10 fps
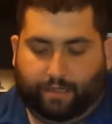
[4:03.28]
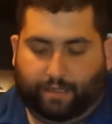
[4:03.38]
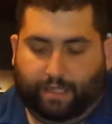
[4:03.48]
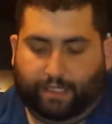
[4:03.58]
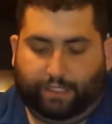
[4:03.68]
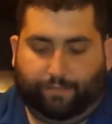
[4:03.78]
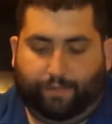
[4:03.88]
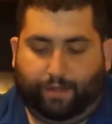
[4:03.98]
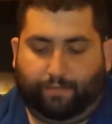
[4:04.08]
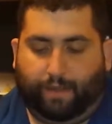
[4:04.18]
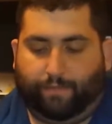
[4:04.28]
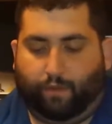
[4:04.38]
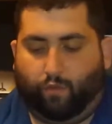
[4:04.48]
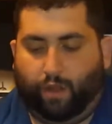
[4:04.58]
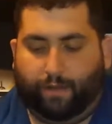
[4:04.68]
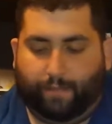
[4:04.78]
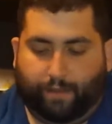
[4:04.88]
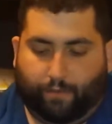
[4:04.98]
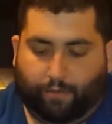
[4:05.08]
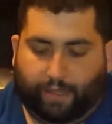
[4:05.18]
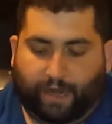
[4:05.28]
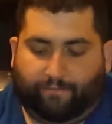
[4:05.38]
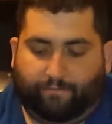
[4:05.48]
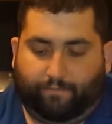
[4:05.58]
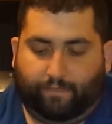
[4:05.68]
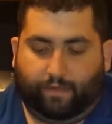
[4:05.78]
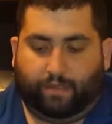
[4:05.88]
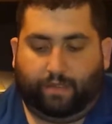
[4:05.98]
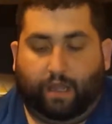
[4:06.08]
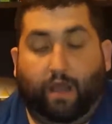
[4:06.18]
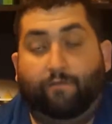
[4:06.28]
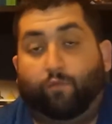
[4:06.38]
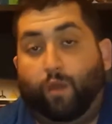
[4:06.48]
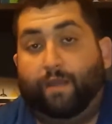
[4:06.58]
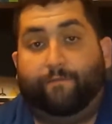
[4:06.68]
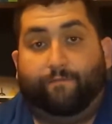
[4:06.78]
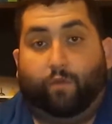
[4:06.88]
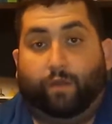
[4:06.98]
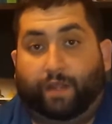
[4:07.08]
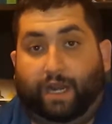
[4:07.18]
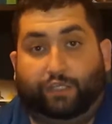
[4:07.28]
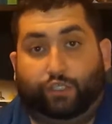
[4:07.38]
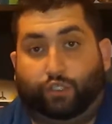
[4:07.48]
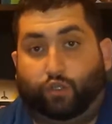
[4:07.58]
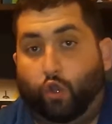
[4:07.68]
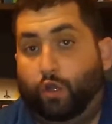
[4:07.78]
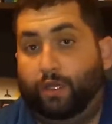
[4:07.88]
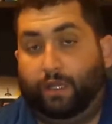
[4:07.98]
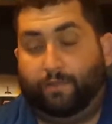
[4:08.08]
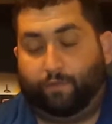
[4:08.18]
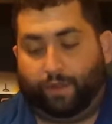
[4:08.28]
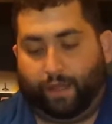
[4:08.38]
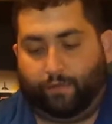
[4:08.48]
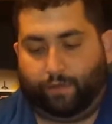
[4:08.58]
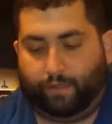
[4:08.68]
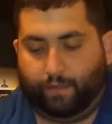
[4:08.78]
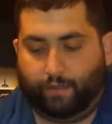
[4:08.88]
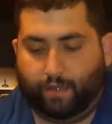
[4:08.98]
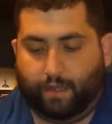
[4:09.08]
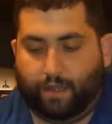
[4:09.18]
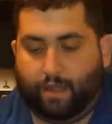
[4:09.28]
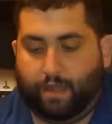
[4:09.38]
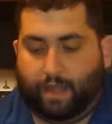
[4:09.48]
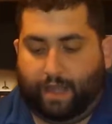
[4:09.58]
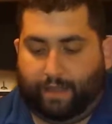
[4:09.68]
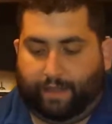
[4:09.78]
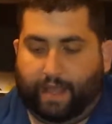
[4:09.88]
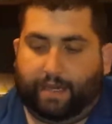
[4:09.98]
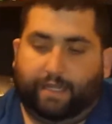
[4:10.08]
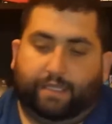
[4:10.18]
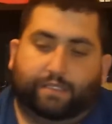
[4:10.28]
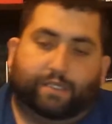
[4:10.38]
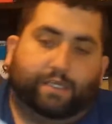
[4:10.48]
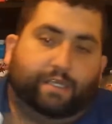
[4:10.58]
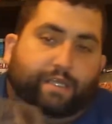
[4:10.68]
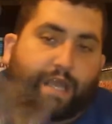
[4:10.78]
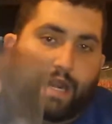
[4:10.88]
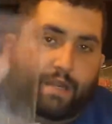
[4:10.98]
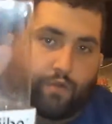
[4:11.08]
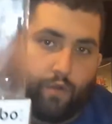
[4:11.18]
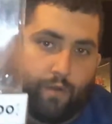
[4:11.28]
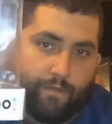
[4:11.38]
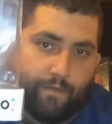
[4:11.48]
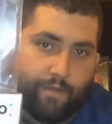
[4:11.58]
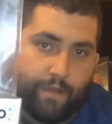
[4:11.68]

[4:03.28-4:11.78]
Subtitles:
Then she picked me up the one Amiibo of Wave 4 that I just couldn't live without. And that is Ganondorf.